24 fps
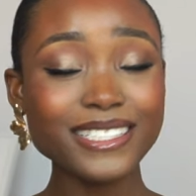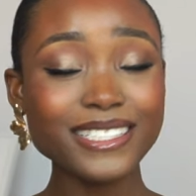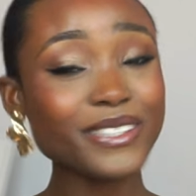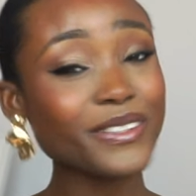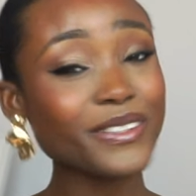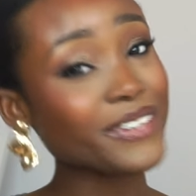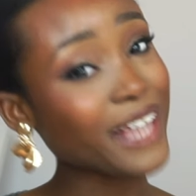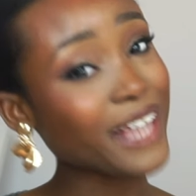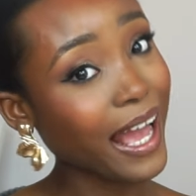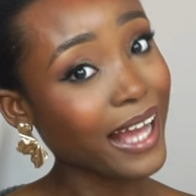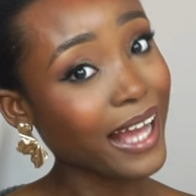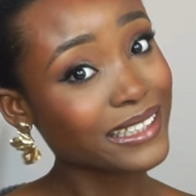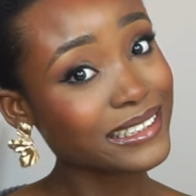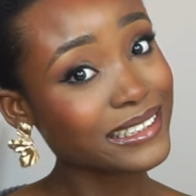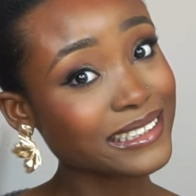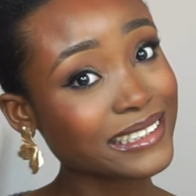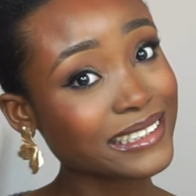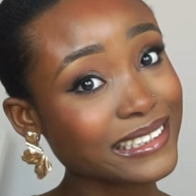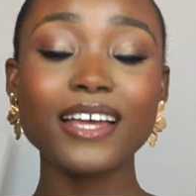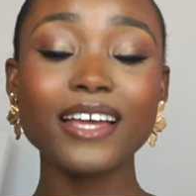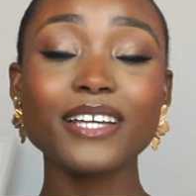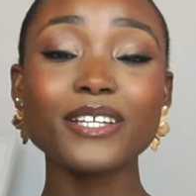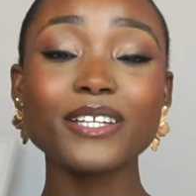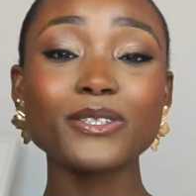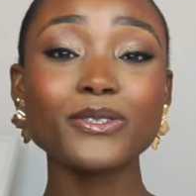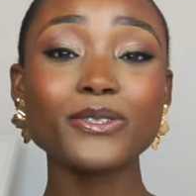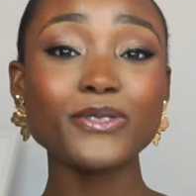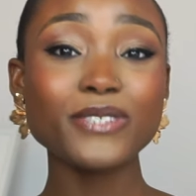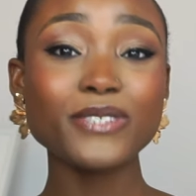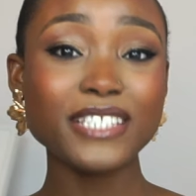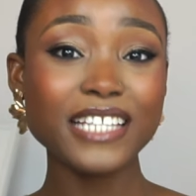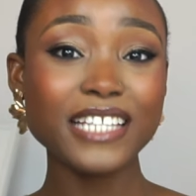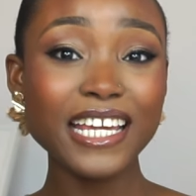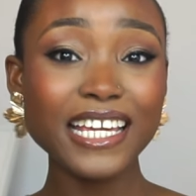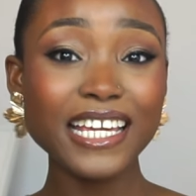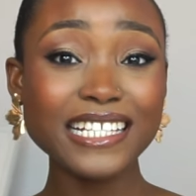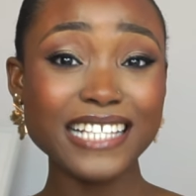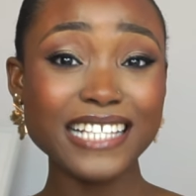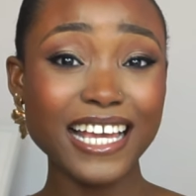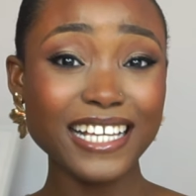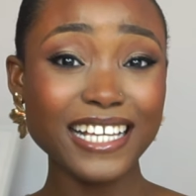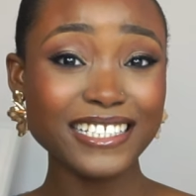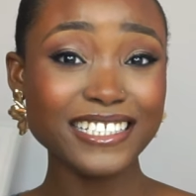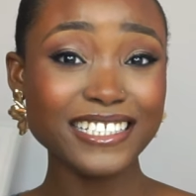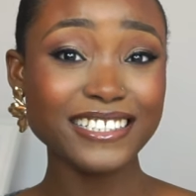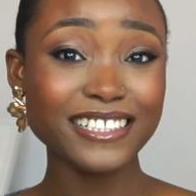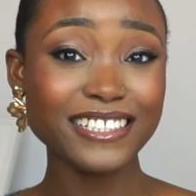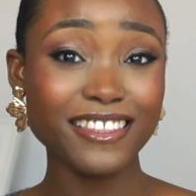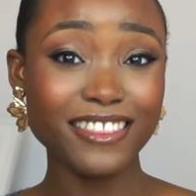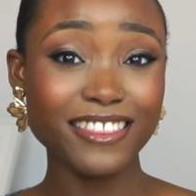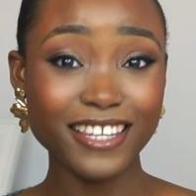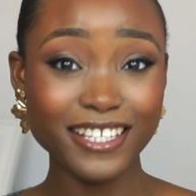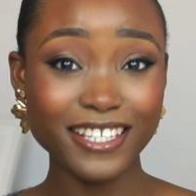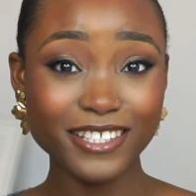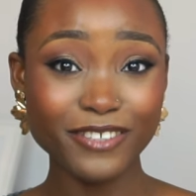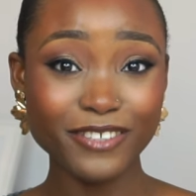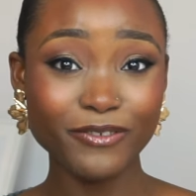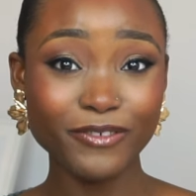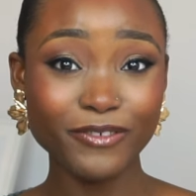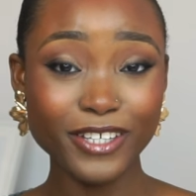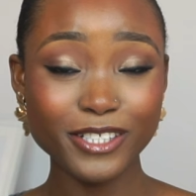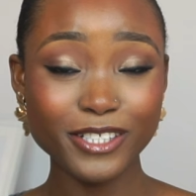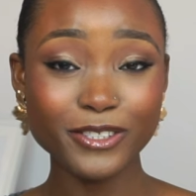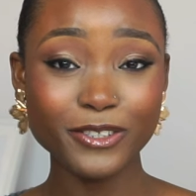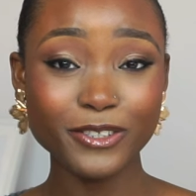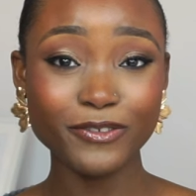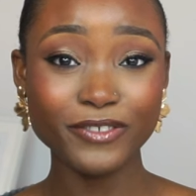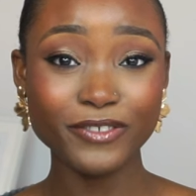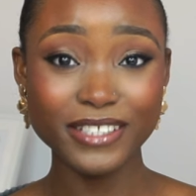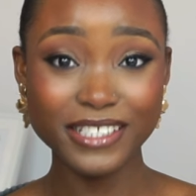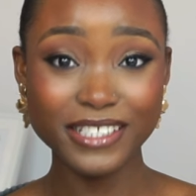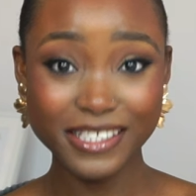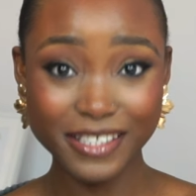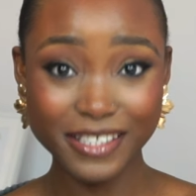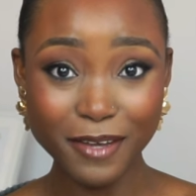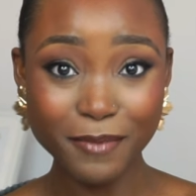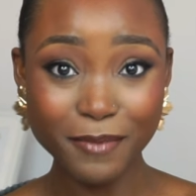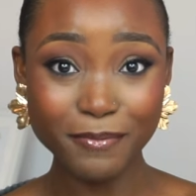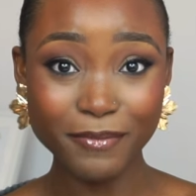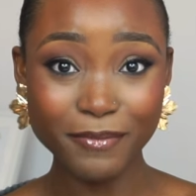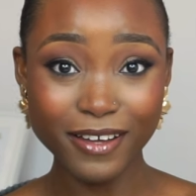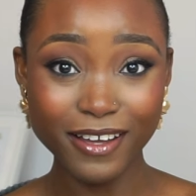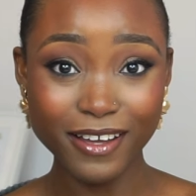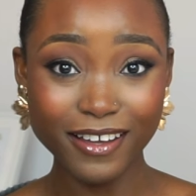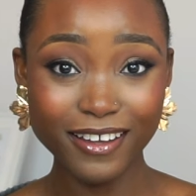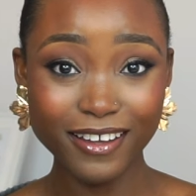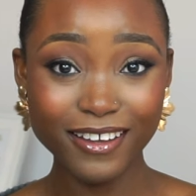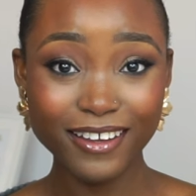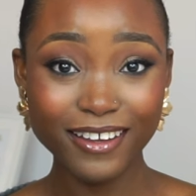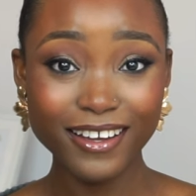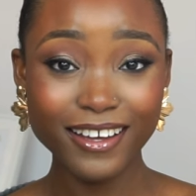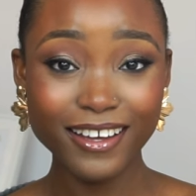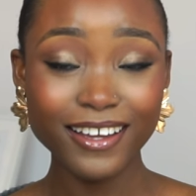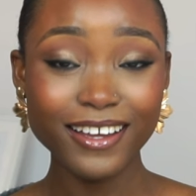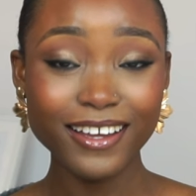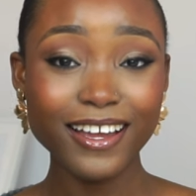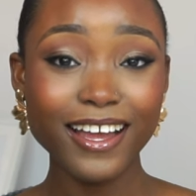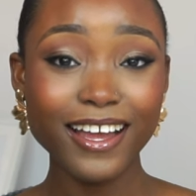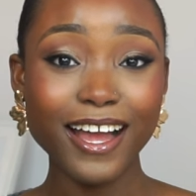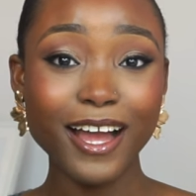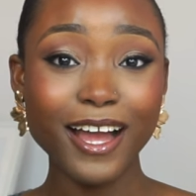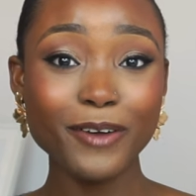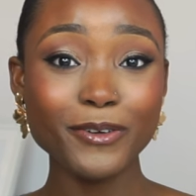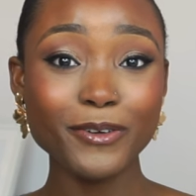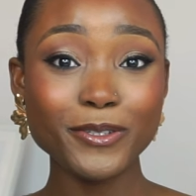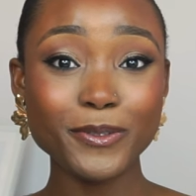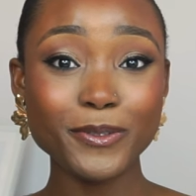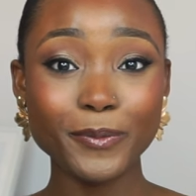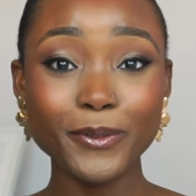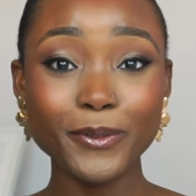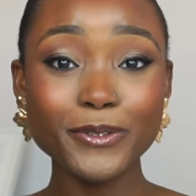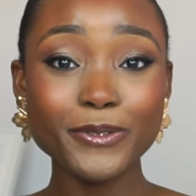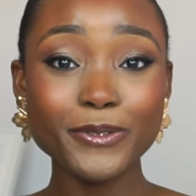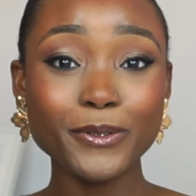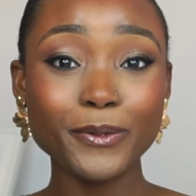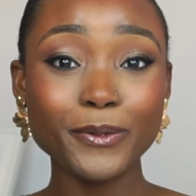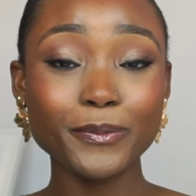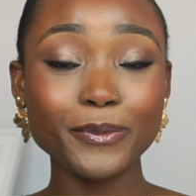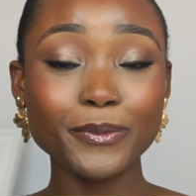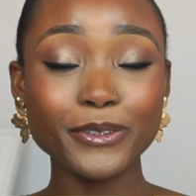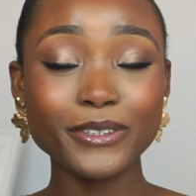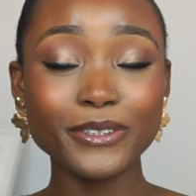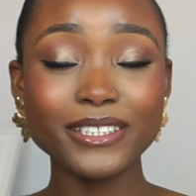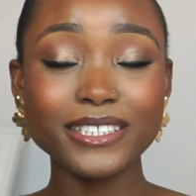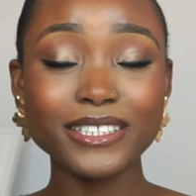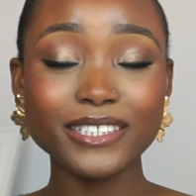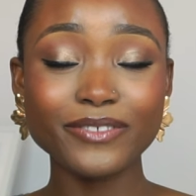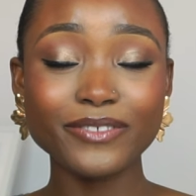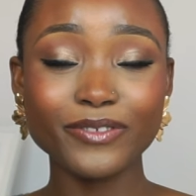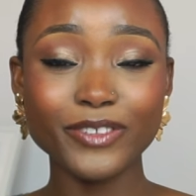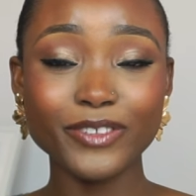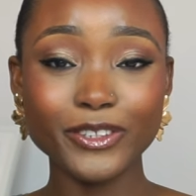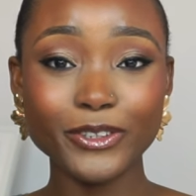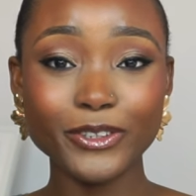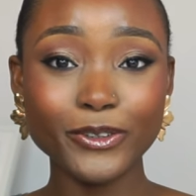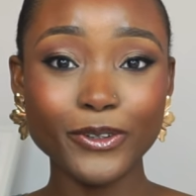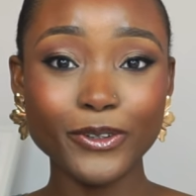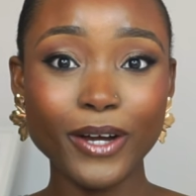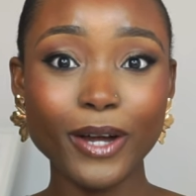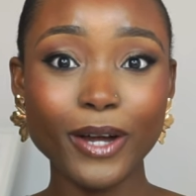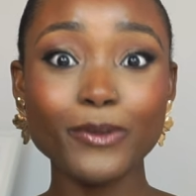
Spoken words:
So yeah, today is actually the 31st of December. I was supposed to upload this video.